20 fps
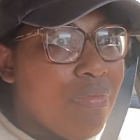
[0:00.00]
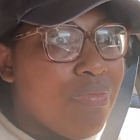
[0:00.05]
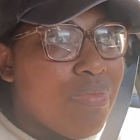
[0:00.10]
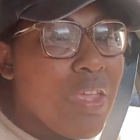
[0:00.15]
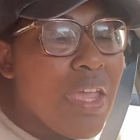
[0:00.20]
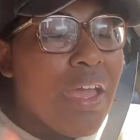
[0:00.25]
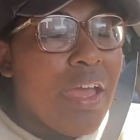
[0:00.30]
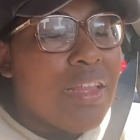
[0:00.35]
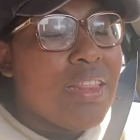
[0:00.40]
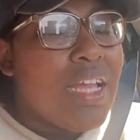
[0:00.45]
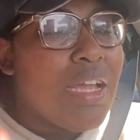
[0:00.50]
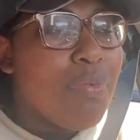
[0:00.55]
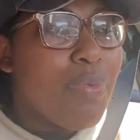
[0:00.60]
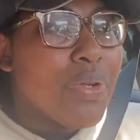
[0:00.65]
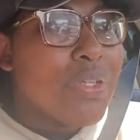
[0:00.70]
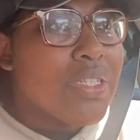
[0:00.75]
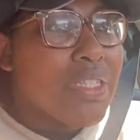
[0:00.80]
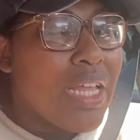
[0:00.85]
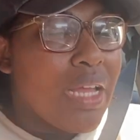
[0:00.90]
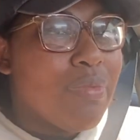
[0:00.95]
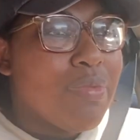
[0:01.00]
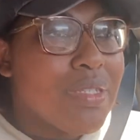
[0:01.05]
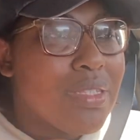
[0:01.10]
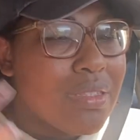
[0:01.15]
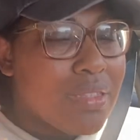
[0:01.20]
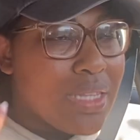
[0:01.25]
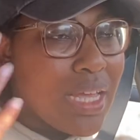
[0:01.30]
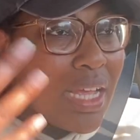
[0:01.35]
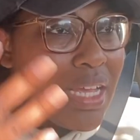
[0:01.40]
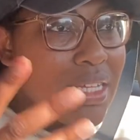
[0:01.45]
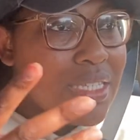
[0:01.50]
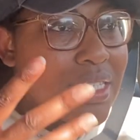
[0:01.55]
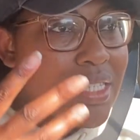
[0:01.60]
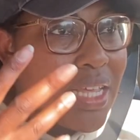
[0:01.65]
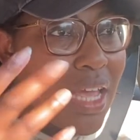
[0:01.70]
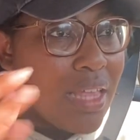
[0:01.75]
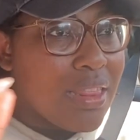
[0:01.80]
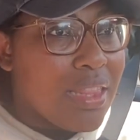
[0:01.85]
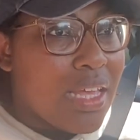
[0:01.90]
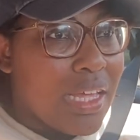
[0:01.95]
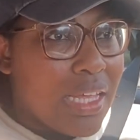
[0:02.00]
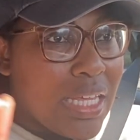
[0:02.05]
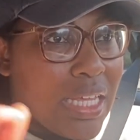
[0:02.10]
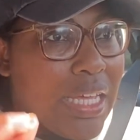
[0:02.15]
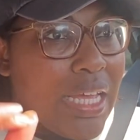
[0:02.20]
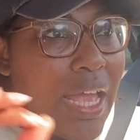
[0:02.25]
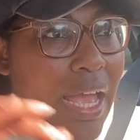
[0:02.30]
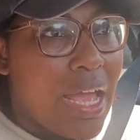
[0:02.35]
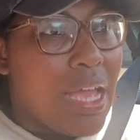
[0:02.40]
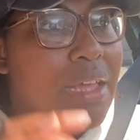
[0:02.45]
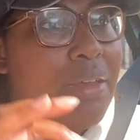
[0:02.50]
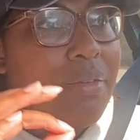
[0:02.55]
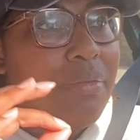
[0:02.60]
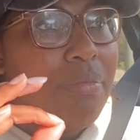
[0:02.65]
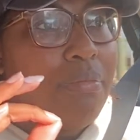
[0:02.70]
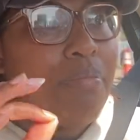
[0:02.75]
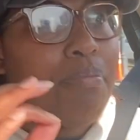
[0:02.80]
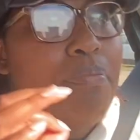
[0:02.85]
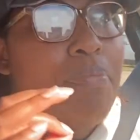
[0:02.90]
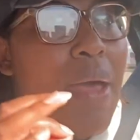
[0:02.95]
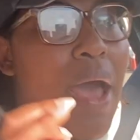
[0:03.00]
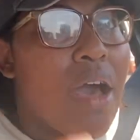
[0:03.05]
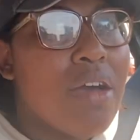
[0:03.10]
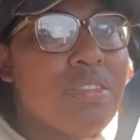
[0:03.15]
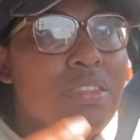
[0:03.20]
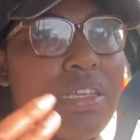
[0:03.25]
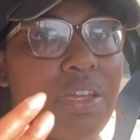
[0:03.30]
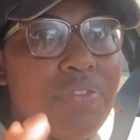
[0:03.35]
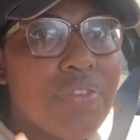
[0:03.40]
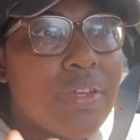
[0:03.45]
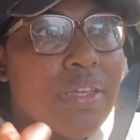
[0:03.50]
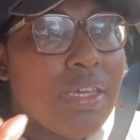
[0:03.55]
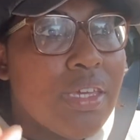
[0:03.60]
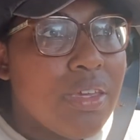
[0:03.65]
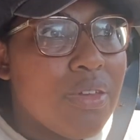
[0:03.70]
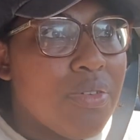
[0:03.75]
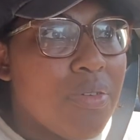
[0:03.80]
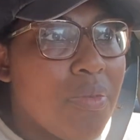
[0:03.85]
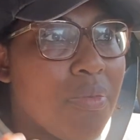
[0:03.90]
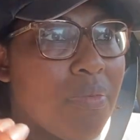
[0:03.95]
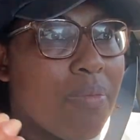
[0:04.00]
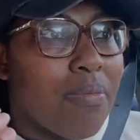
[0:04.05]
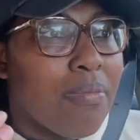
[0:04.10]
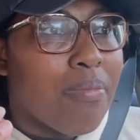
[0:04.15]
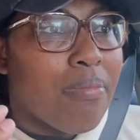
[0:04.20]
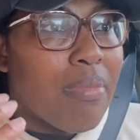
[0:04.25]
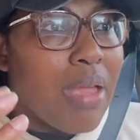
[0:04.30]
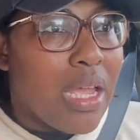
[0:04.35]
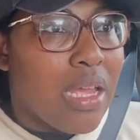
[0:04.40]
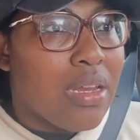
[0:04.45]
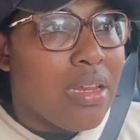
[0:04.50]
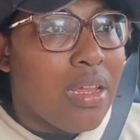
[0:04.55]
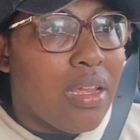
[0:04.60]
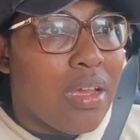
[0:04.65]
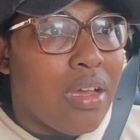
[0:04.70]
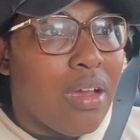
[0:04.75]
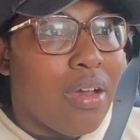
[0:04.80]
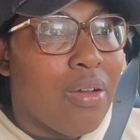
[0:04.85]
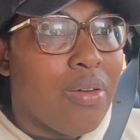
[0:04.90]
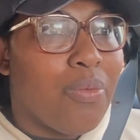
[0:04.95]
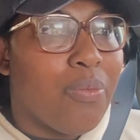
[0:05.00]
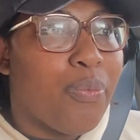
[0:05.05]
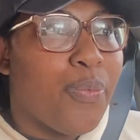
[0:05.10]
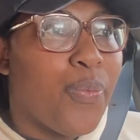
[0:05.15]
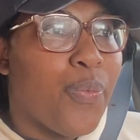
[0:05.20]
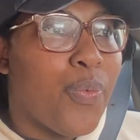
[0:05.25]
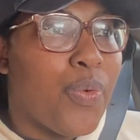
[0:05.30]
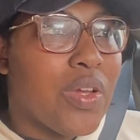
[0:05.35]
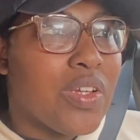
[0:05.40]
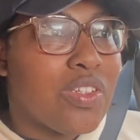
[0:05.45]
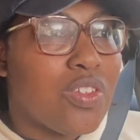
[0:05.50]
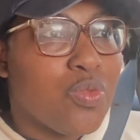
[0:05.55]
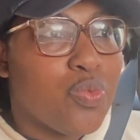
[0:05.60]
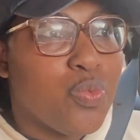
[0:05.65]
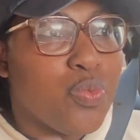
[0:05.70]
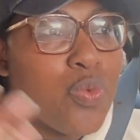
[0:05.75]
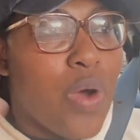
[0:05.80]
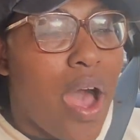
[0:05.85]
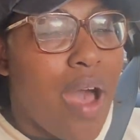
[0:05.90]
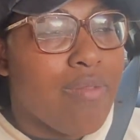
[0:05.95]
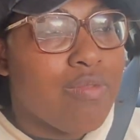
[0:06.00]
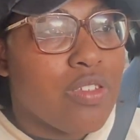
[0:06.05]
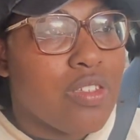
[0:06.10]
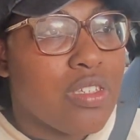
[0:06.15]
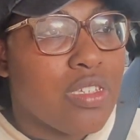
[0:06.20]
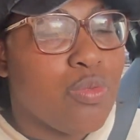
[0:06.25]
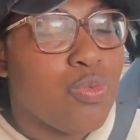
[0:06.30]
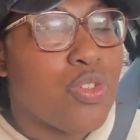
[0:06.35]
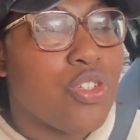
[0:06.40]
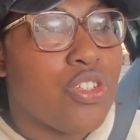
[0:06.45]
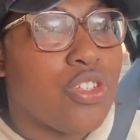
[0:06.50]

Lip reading: they said that he had bouts of acute mania, which obviously was